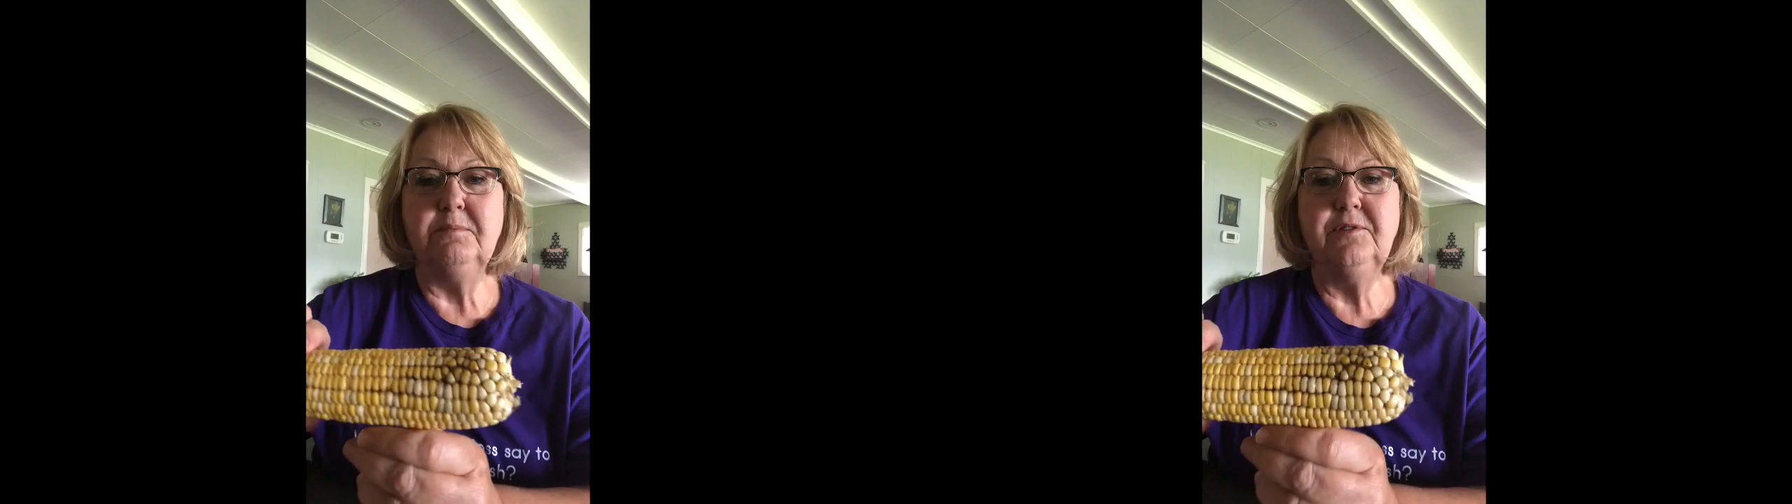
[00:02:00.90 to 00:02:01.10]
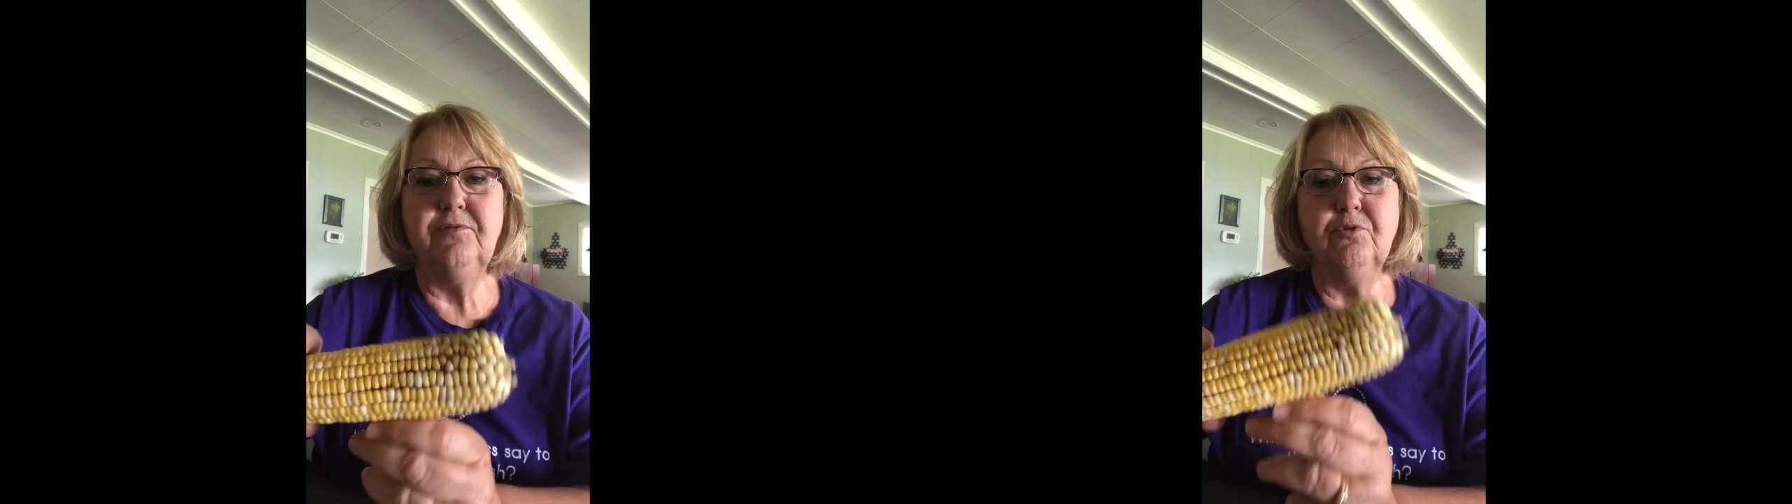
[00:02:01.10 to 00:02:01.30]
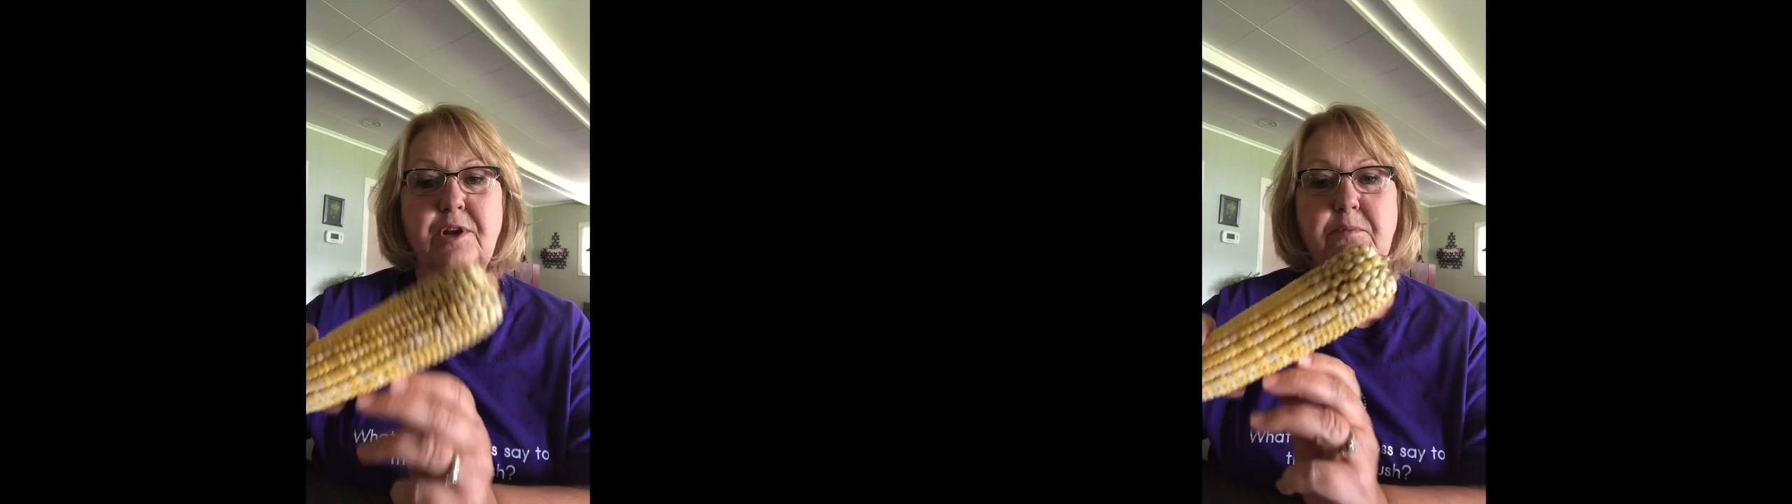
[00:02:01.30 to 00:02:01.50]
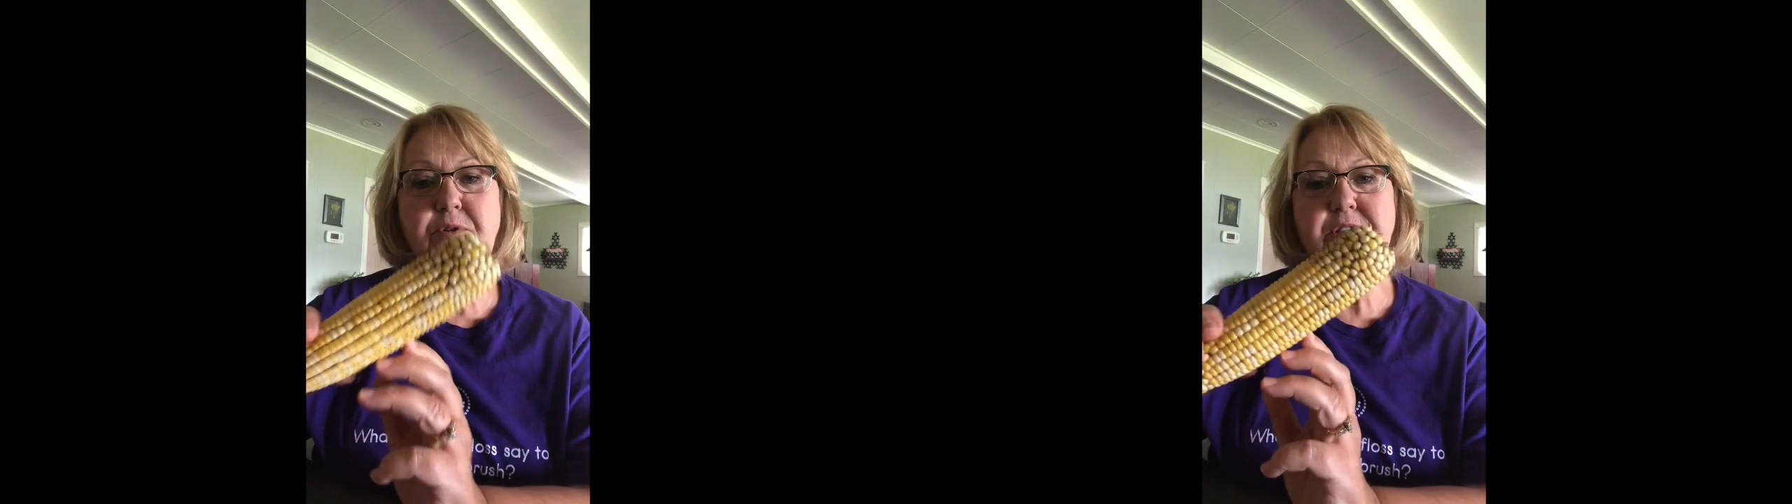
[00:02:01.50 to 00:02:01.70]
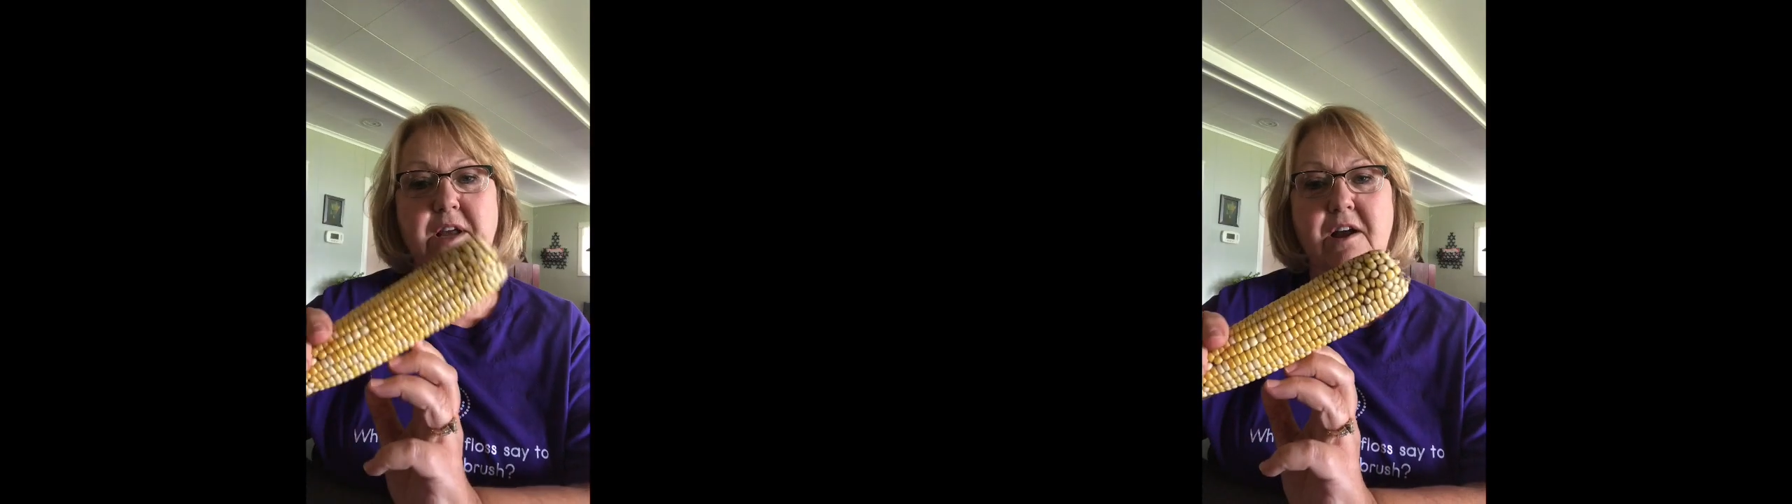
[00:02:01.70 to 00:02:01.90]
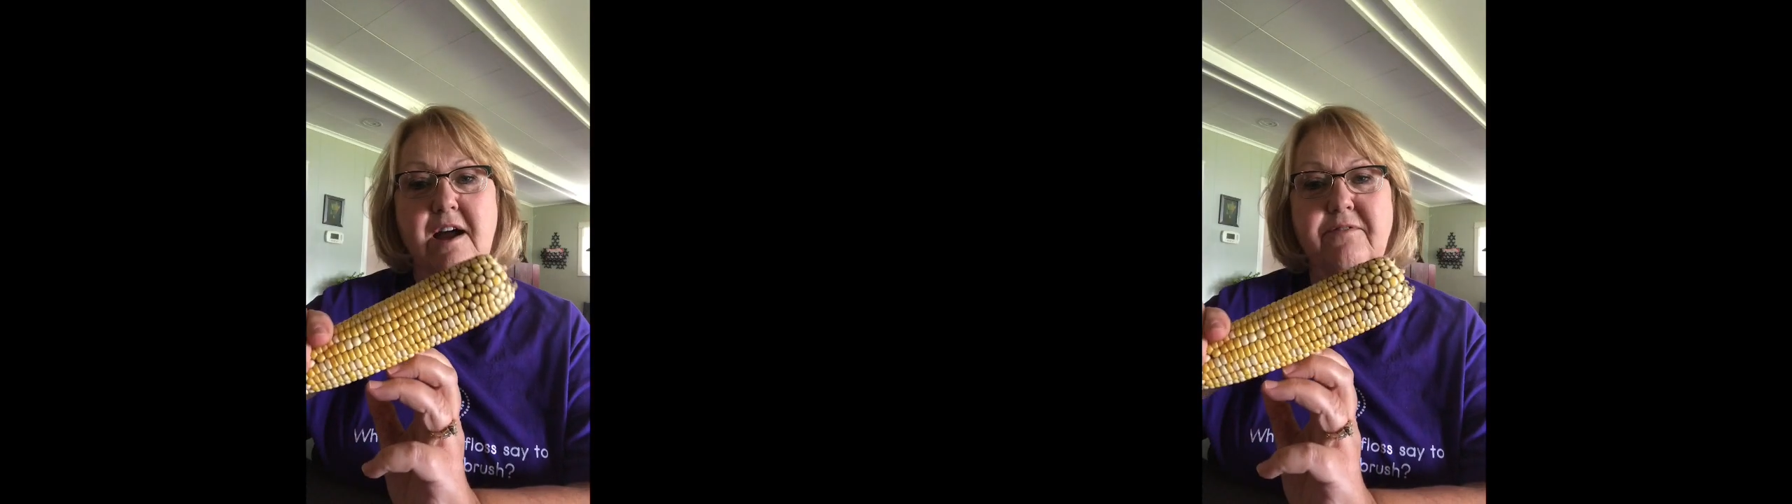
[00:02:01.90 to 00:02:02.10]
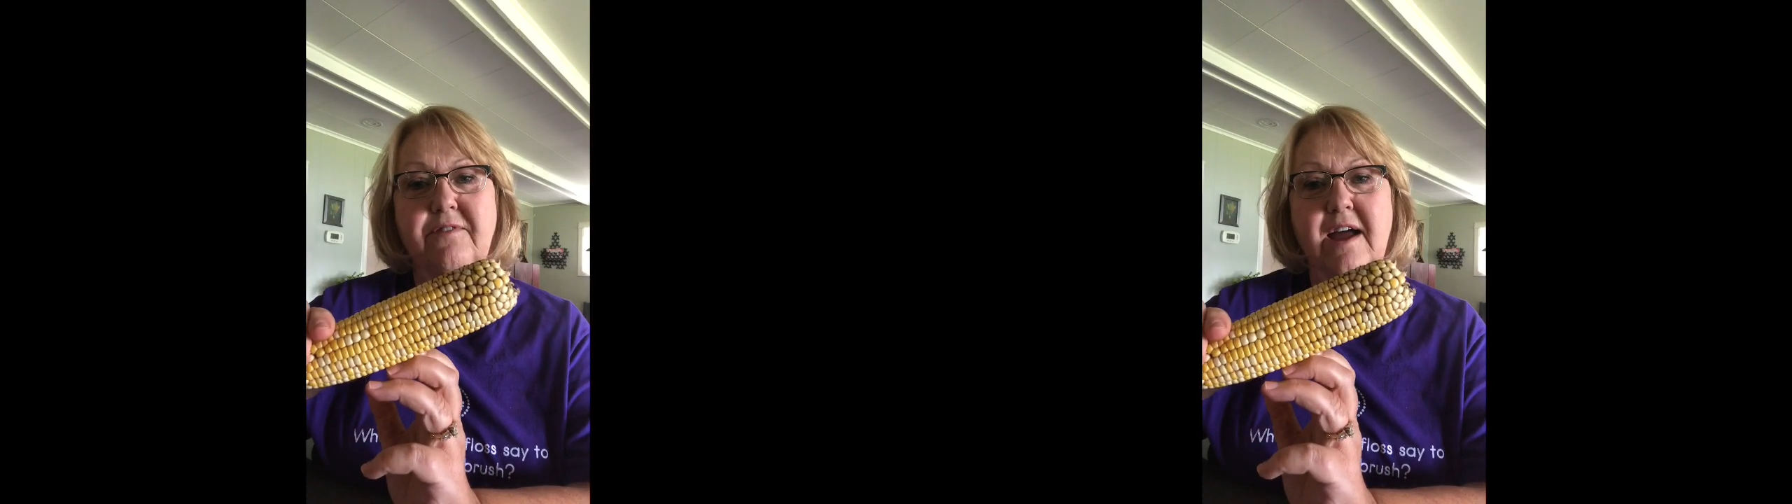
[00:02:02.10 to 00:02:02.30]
up to 40% off